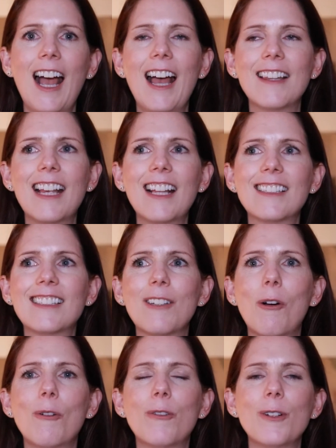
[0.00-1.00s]
And that's
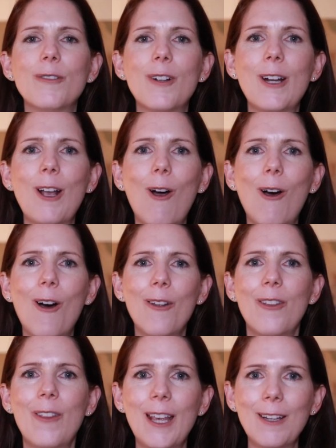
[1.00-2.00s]
often a very
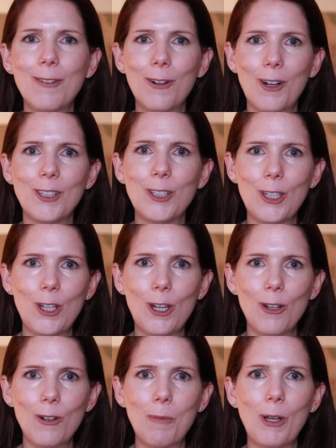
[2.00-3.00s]
hard thing for us to
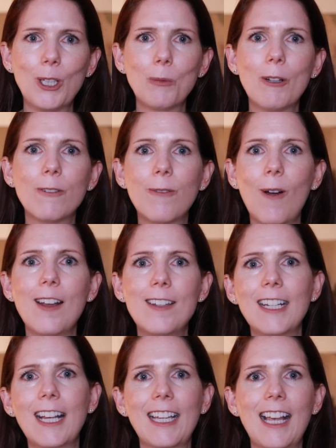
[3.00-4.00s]
do, because we're
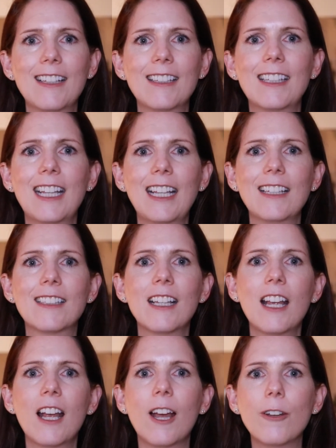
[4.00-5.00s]
fighting against these
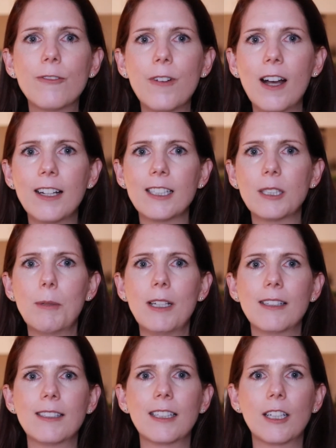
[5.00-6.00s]

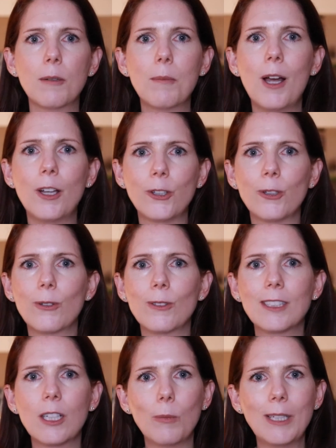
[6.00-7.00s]
advertisements and
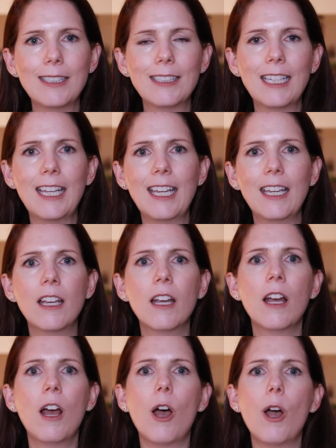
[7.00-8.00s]
commercials that we see
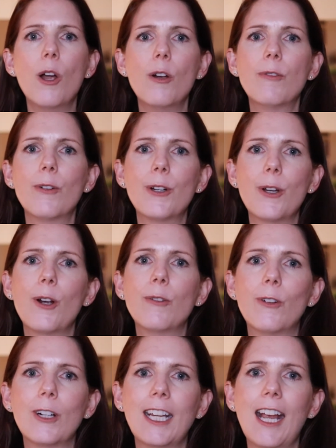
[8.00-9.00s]
over and
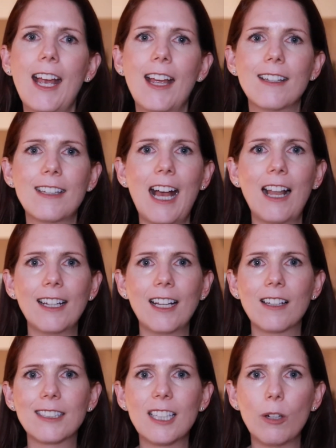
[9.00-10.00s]
over again telling
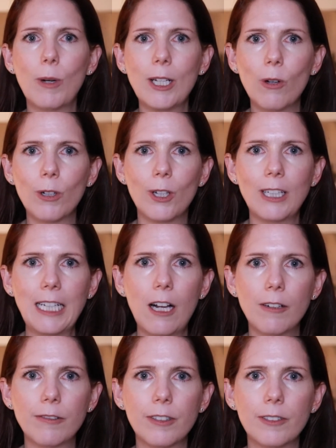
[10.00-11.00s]
us that we're not good
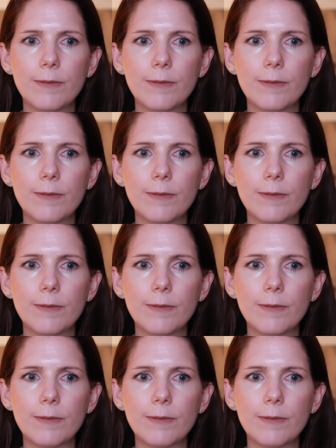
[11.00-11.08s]
enough.